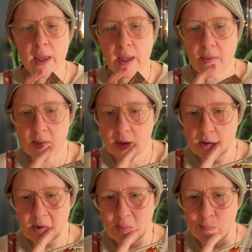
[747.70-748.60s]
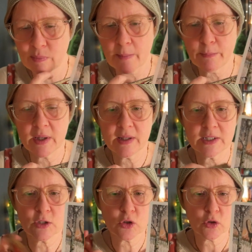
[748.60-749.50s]
And then, but
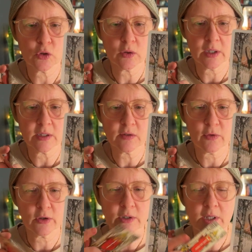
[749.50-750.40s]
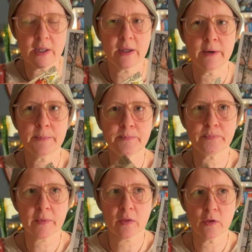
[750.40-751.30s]
that's true, like as far as like
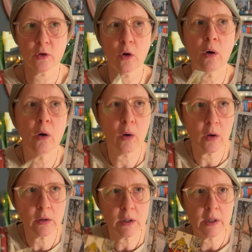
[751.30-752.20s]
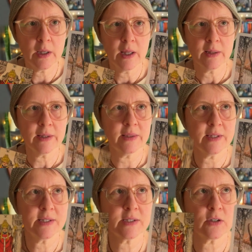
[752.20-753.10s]
the call, like
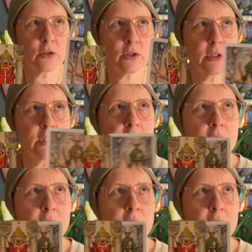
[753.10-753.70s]
this could